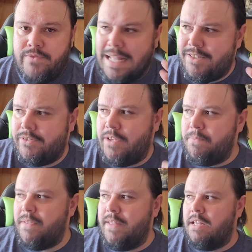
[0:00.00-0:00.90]
That's
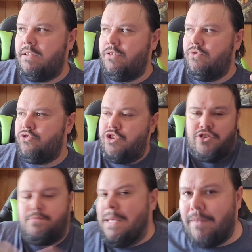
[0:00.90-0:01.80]
something that should
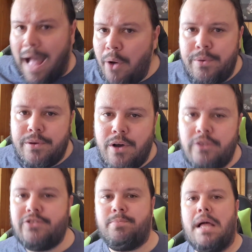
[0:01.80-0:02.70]
just be allowed
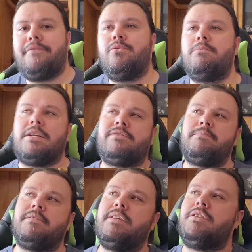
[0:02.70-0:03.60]
on this platform. That's
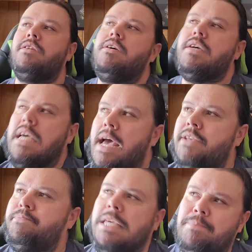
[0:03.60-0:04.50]
something that,
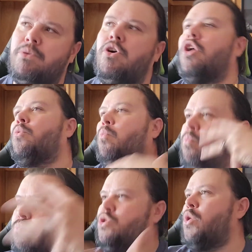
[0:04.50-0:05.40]
as people are,
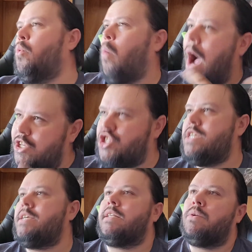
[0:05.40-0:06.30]
you know,
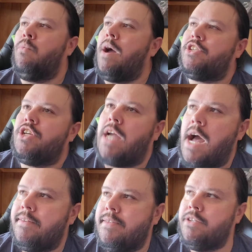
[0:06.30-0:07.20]
watching
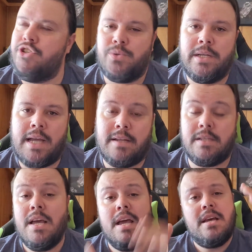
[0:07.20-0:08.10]
content and enjoying
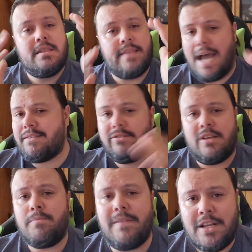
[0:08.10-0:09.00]
content, that's
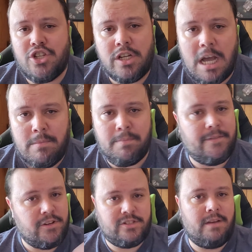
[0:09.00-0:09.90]
something that should come up
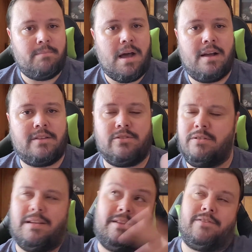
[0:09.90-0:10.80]
in their sub box,
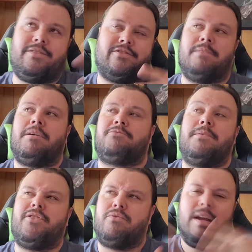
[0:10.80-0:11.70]
or not their sub box,
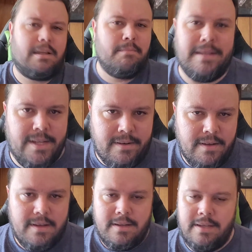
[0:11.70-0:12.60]
but their recommended
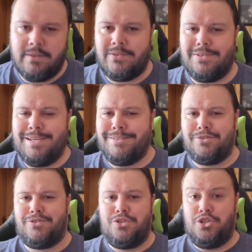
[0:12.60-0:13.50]

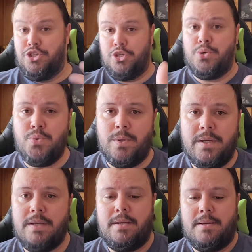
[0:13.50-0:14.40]
is you
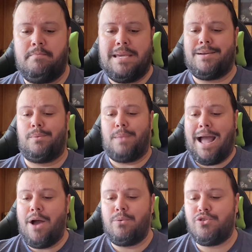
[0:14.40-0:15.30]
being
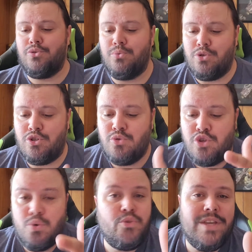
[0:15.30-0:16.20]
allowed to
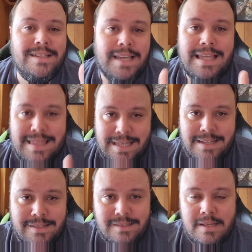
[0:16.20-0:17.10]
do things like
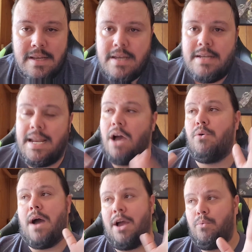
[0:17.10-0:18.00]
this.
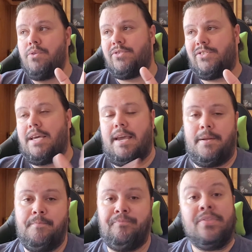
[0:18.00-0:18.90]
Now, I will say
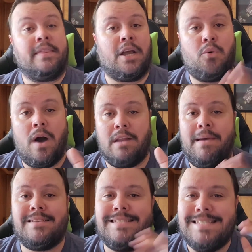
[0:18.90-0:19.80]
that
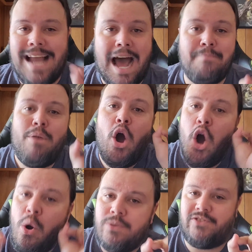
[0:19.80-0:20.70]
Quantum has not
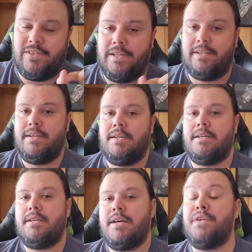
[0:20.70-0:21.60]
posted
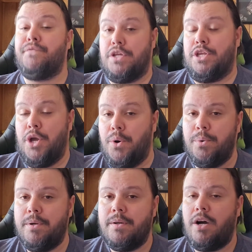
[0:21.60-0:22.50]
a
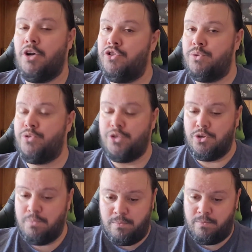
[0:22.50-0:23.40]
video on
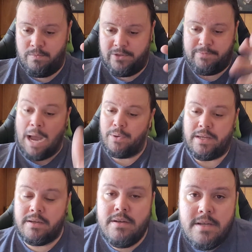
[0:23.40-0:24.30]
YouTube
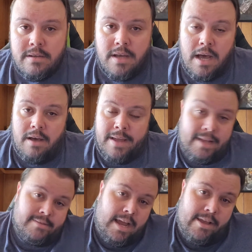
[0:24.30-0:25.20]
spouting
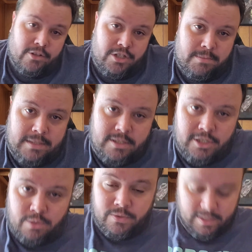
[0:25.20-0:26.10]

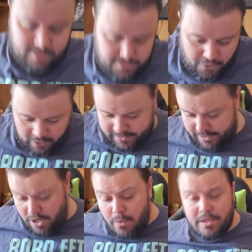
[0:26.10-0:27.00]
anti-LGBTQ things, as far as
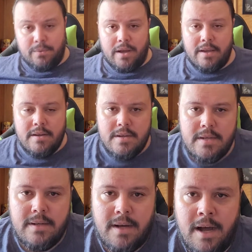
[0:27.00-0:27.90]
I know anyway.
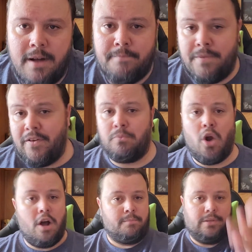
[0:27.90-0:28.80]
If I'm
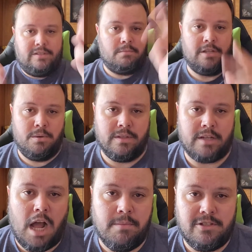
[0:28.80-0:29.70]
wrong, please let me know in
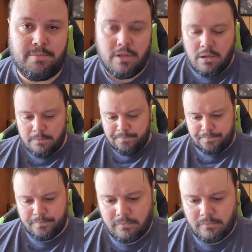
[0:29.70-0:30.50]
the comments below.